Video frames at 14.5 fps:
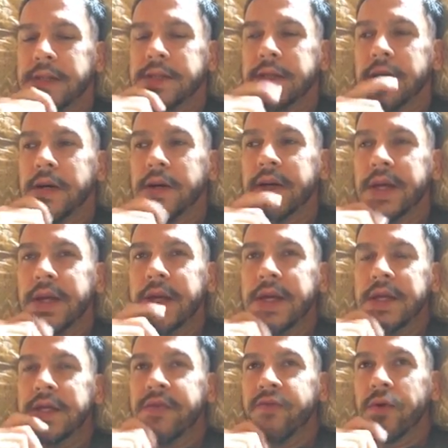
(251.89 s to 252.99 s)
So
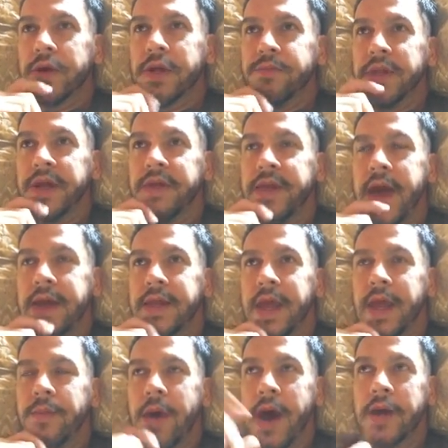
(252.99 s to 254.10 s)
if we're going to play that
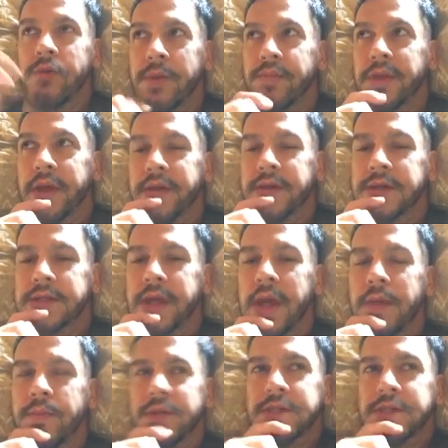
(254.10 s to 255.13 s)
game, how do we play this game?